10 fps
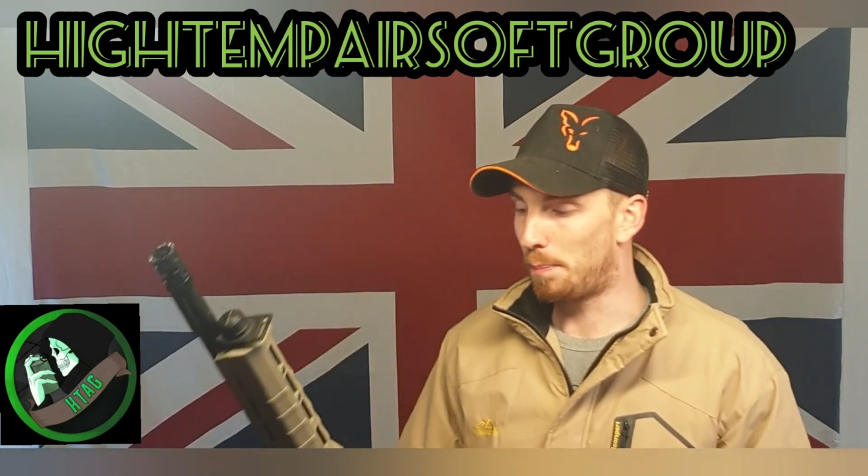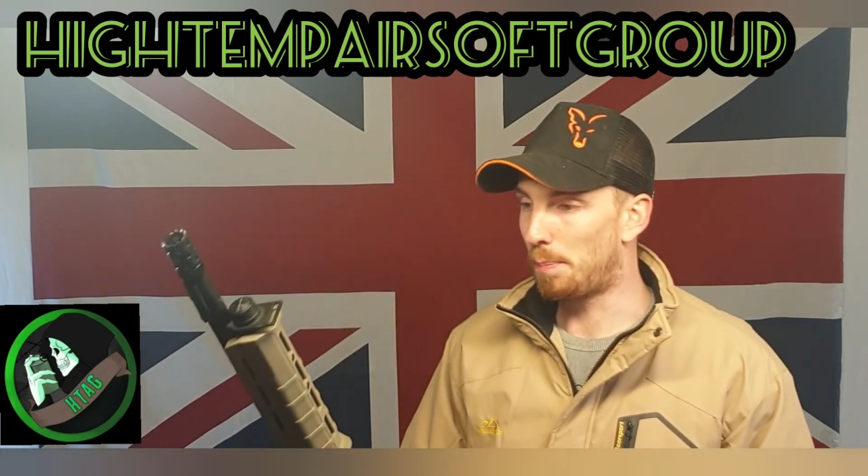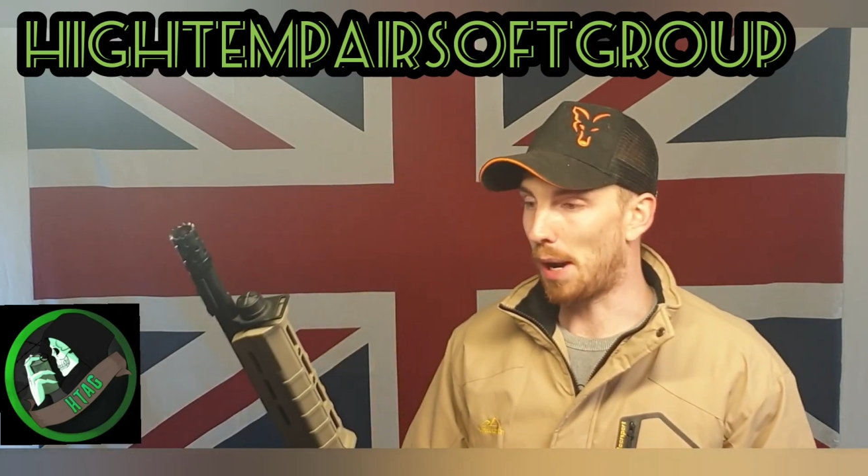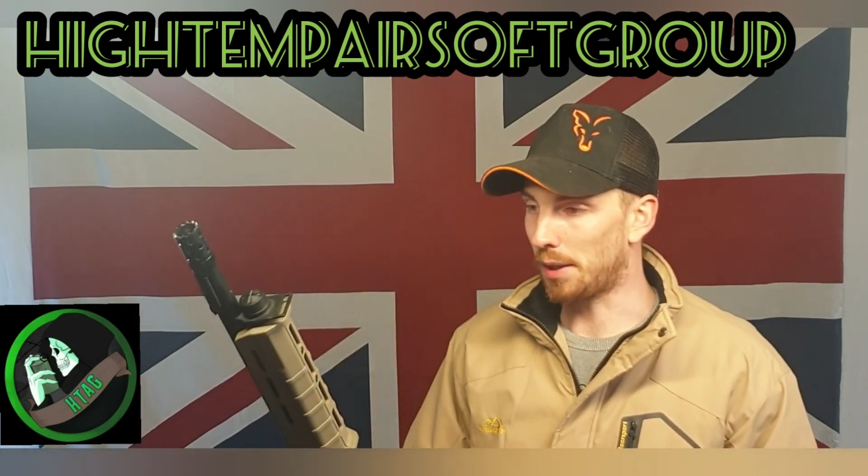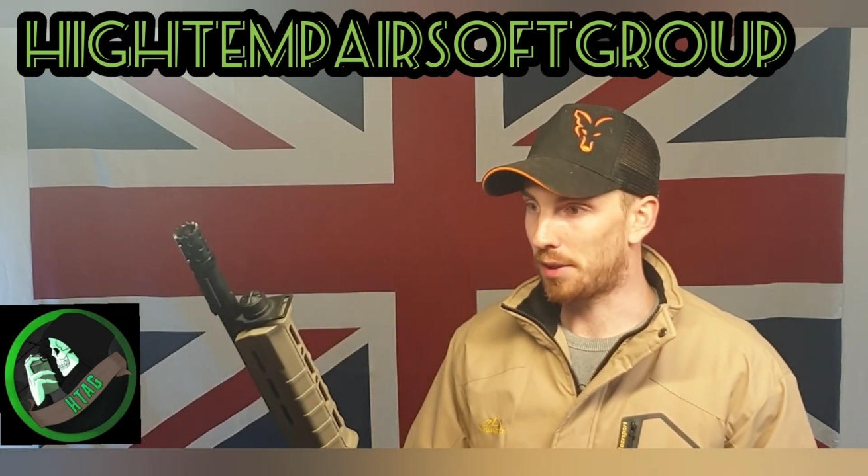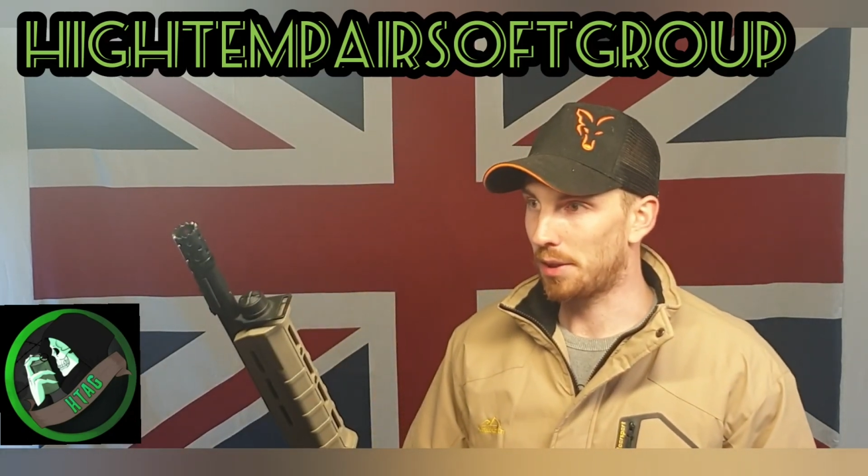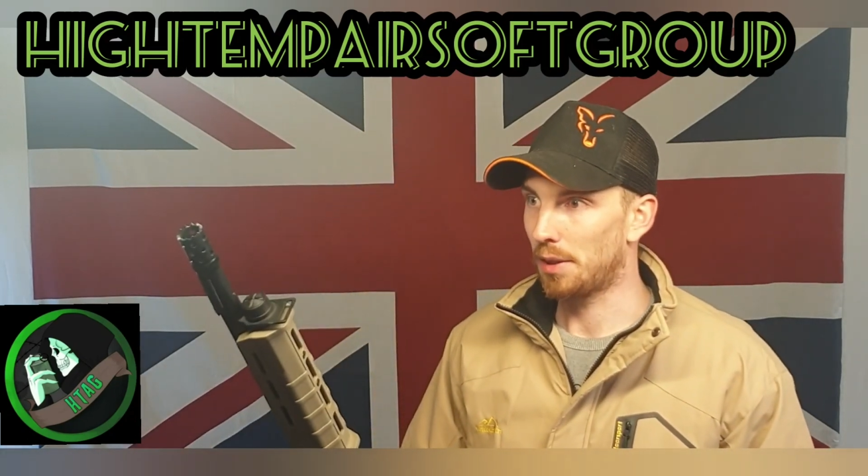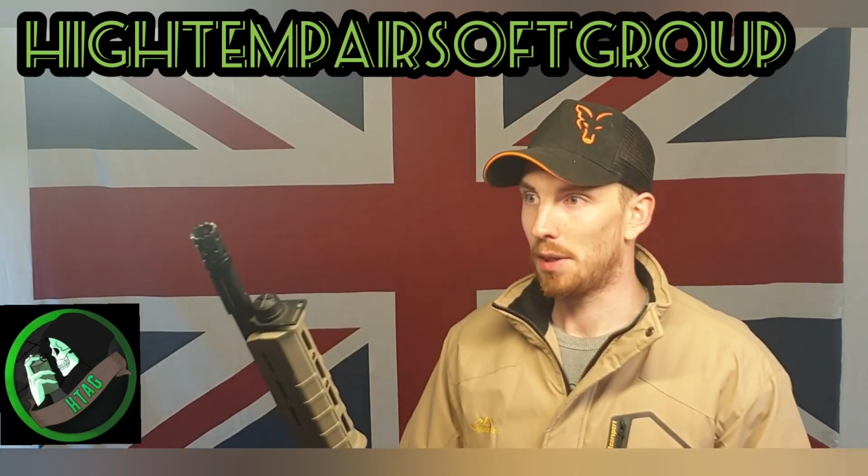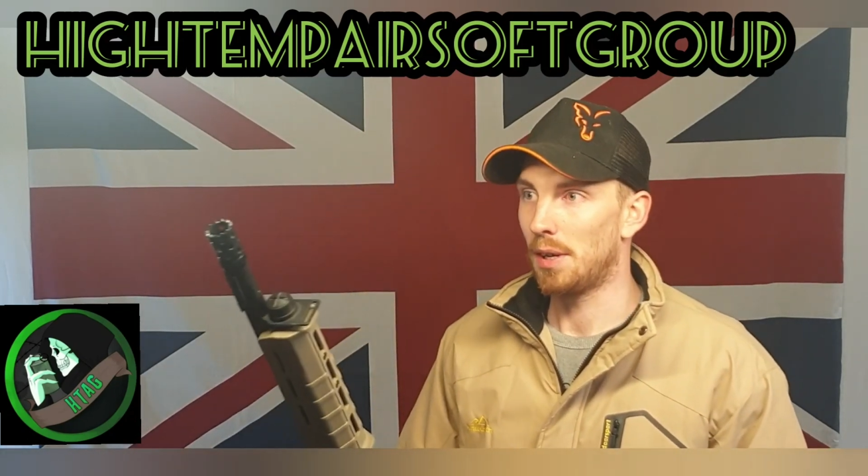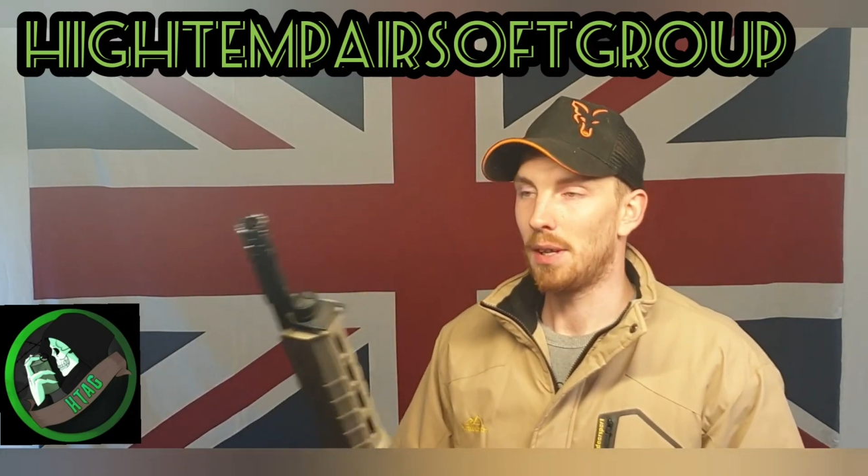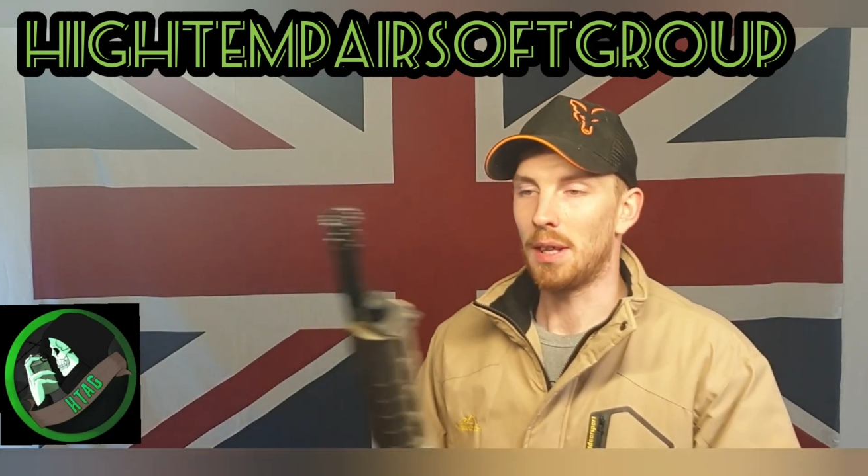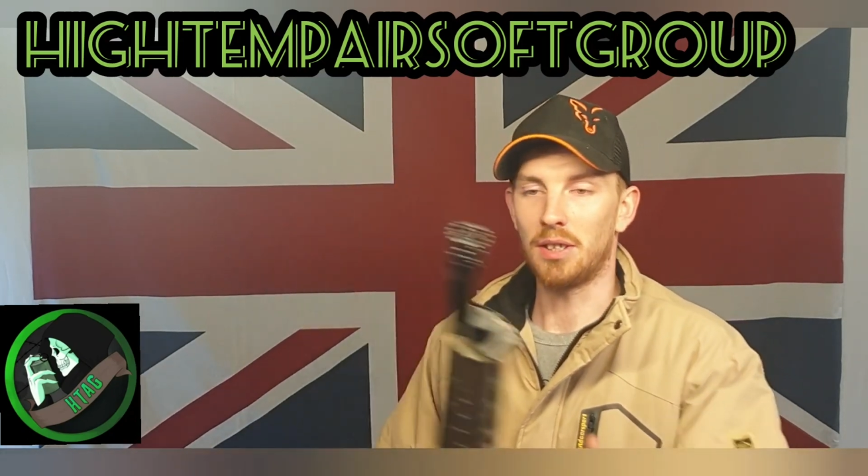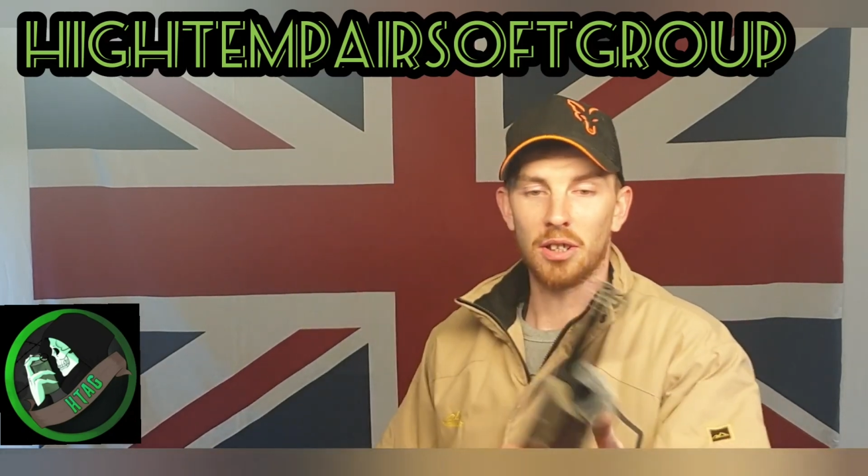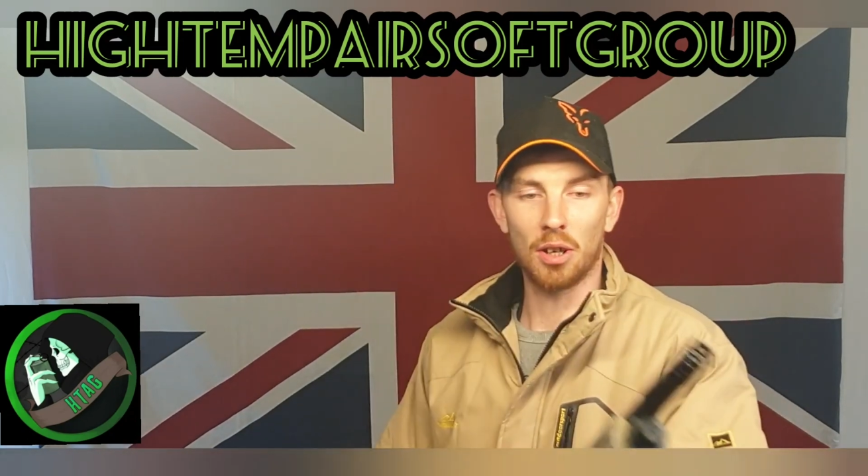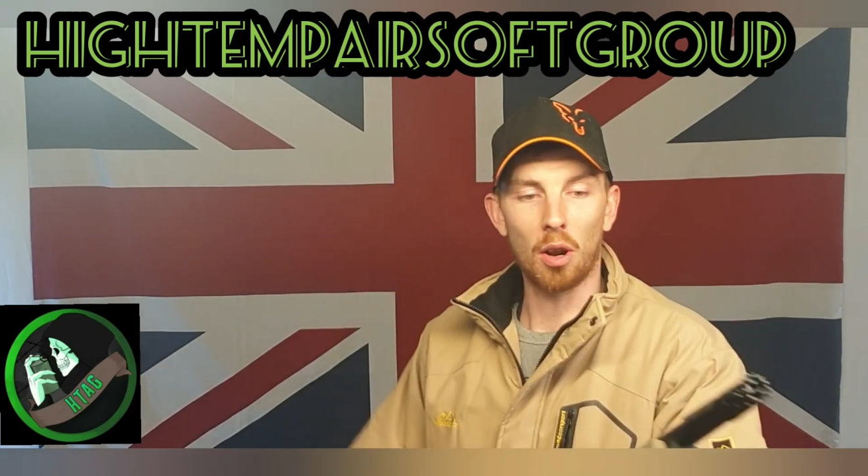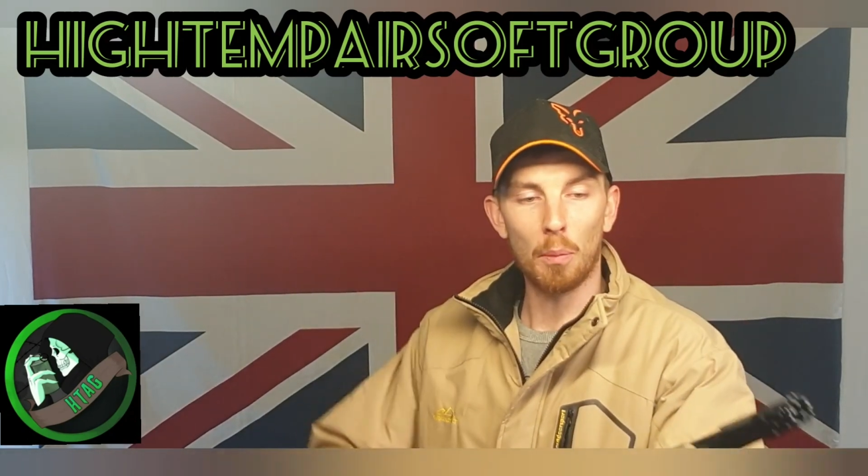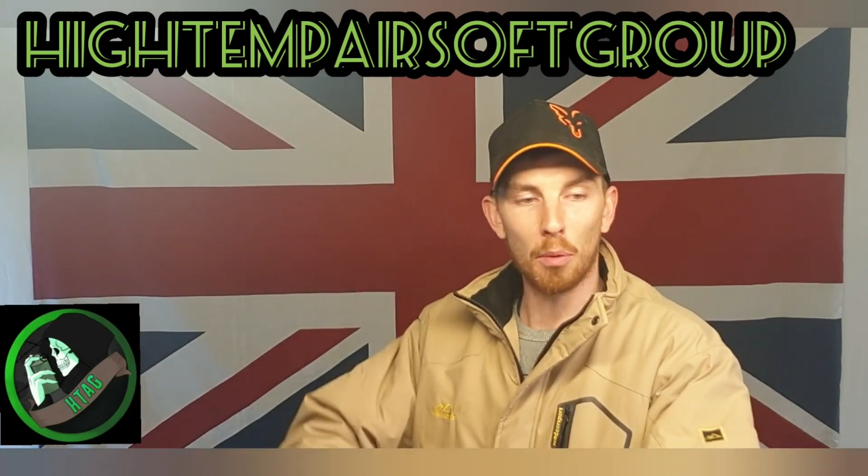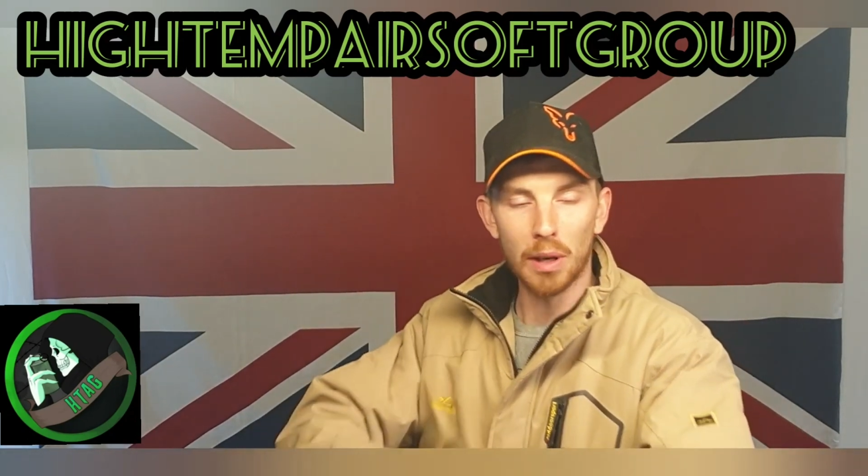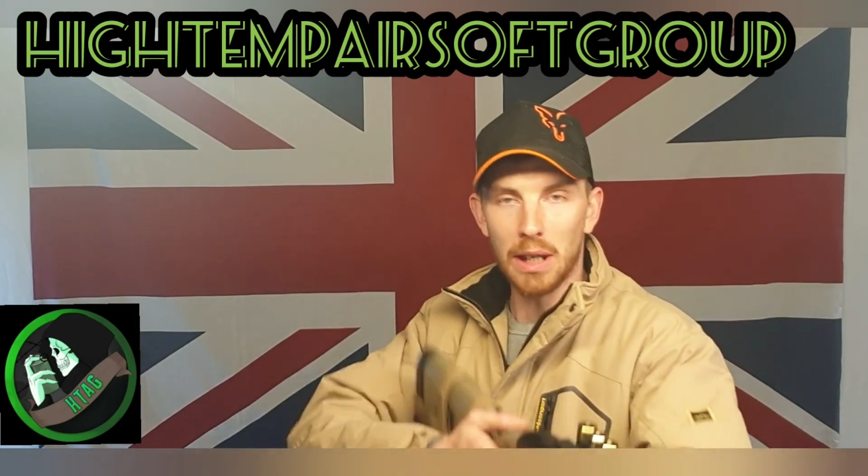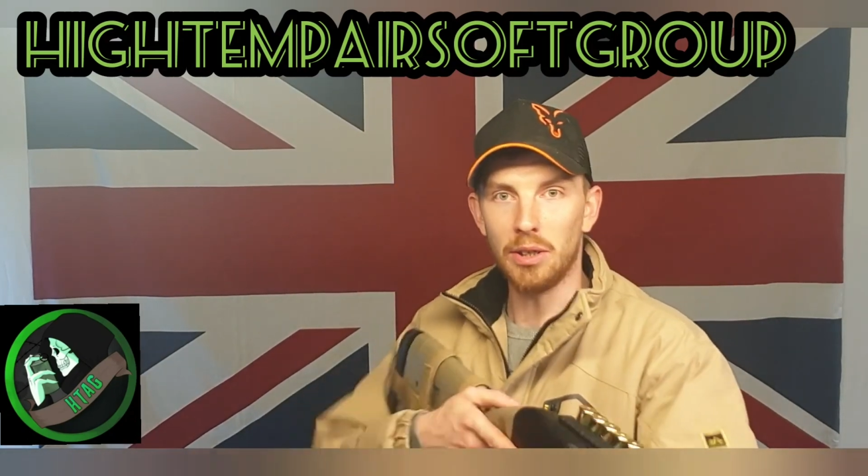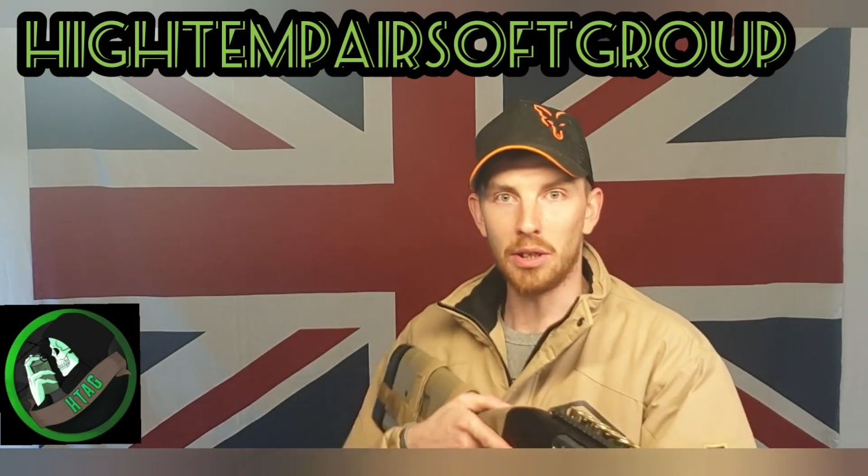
But this is a lot more easy